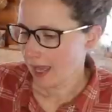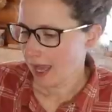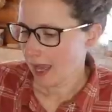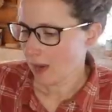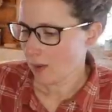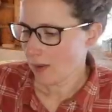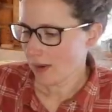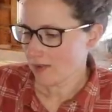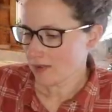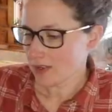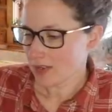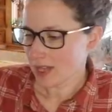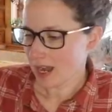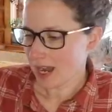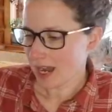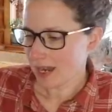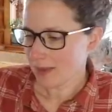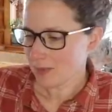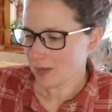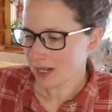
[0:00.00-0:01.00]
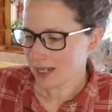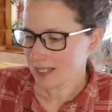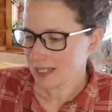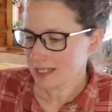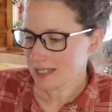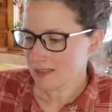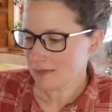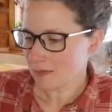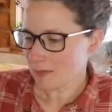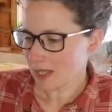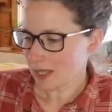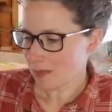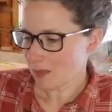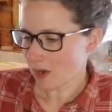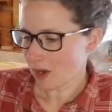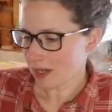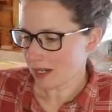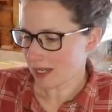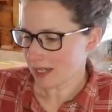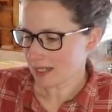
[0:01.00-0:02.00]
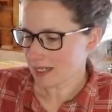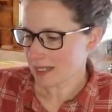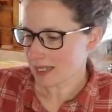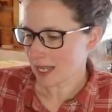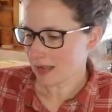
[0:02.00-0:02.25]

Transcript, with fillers: However, the high prices of meat products